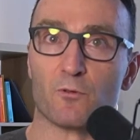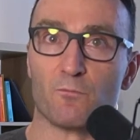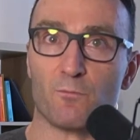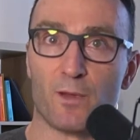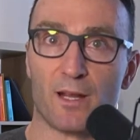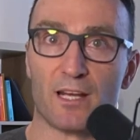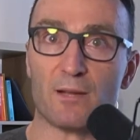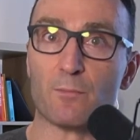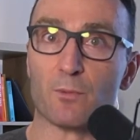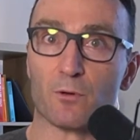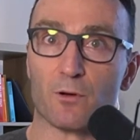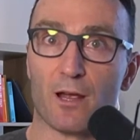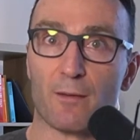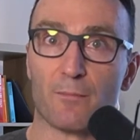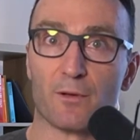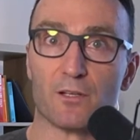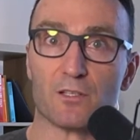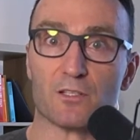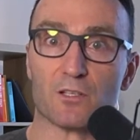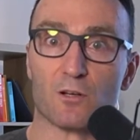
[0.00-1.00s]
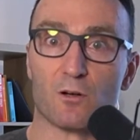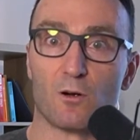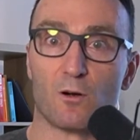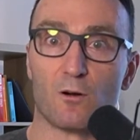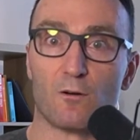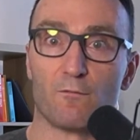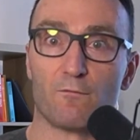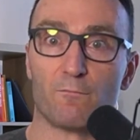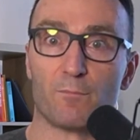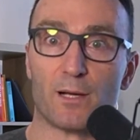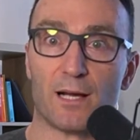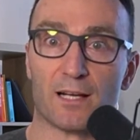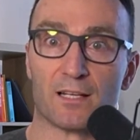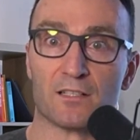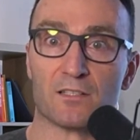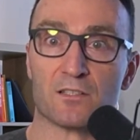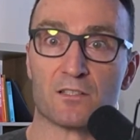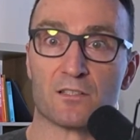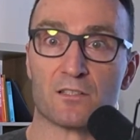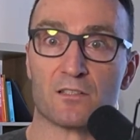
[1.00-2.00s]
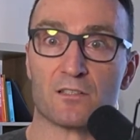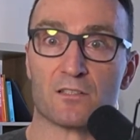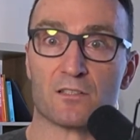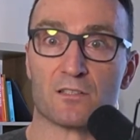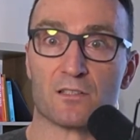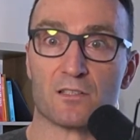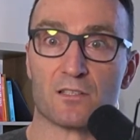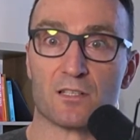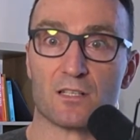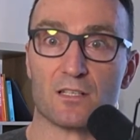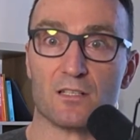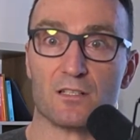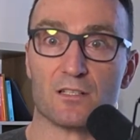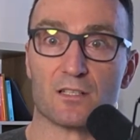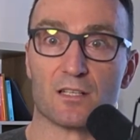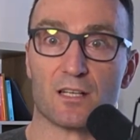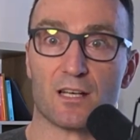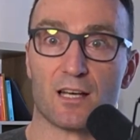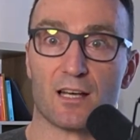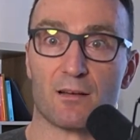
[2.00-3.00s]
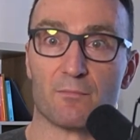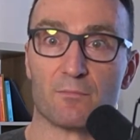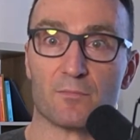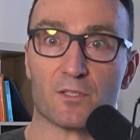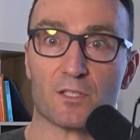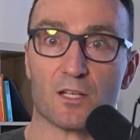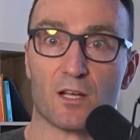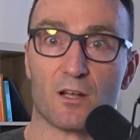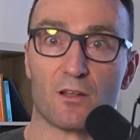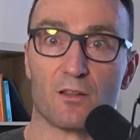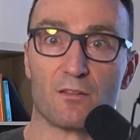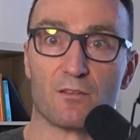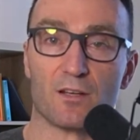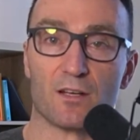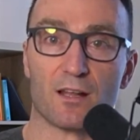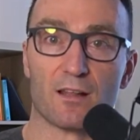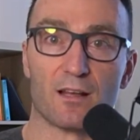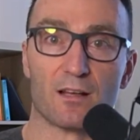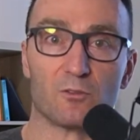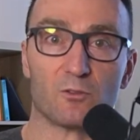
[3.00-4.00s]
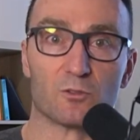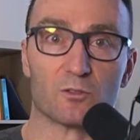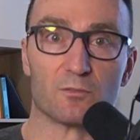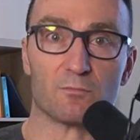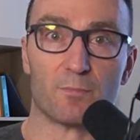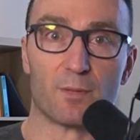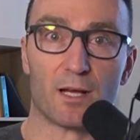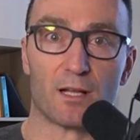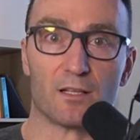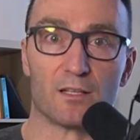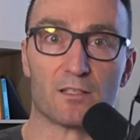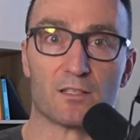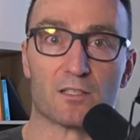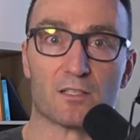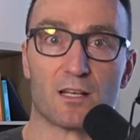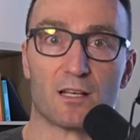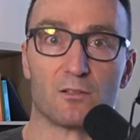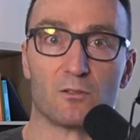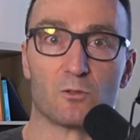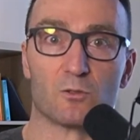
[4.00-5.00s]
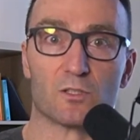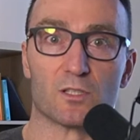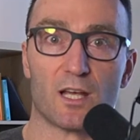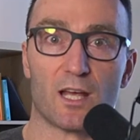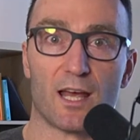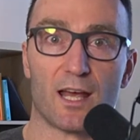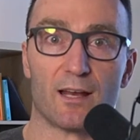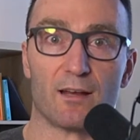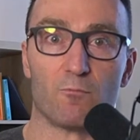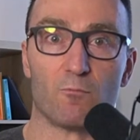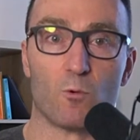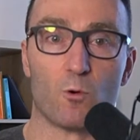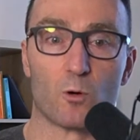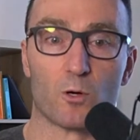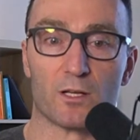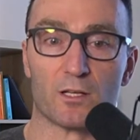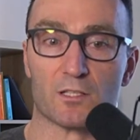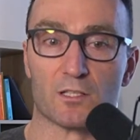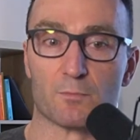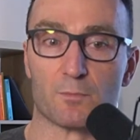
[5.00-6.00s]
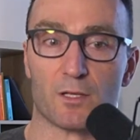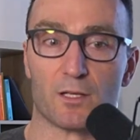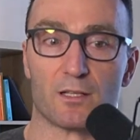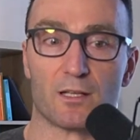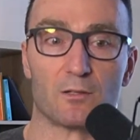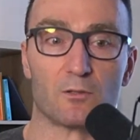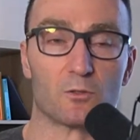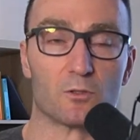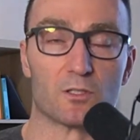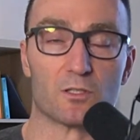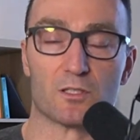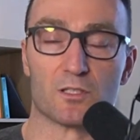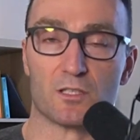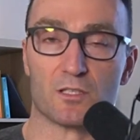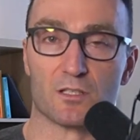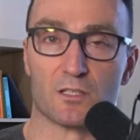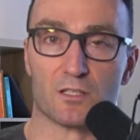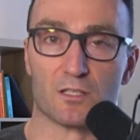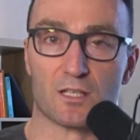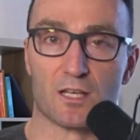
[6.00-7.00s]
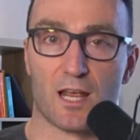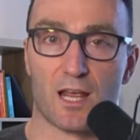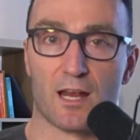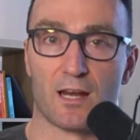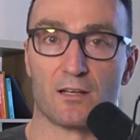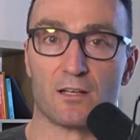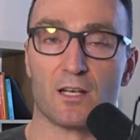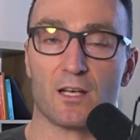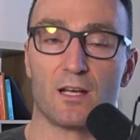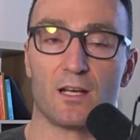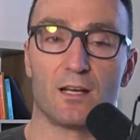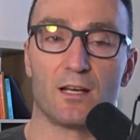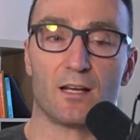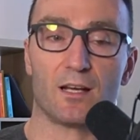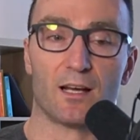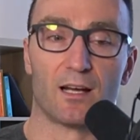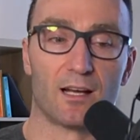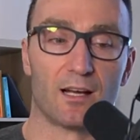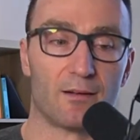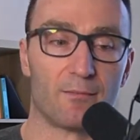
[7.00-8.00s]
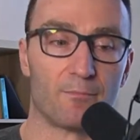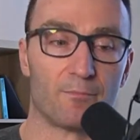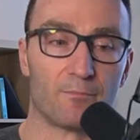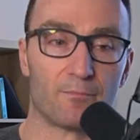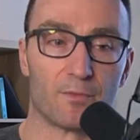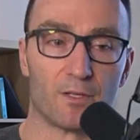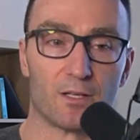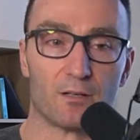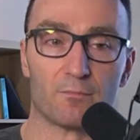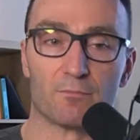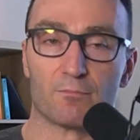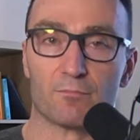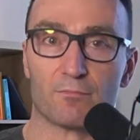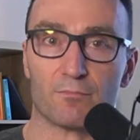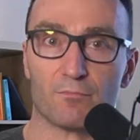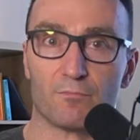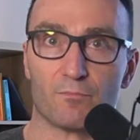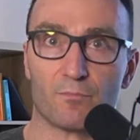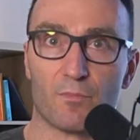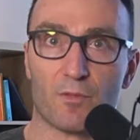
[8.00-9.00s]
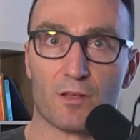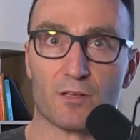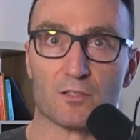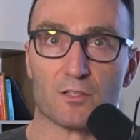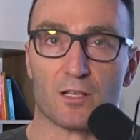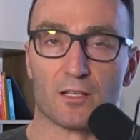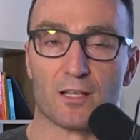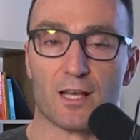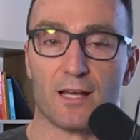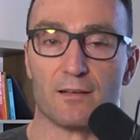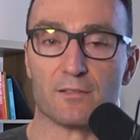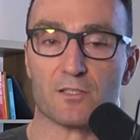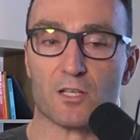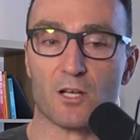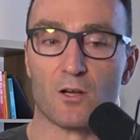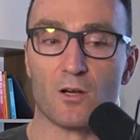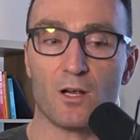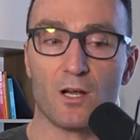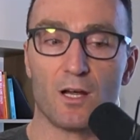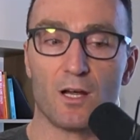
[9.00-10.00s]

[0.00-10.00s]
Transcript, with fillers: many parameters of Parkinson's disease. Um, so you know they looked at balance, they looked at walking speed, they looked at sit to stand, um, you know things like that. So.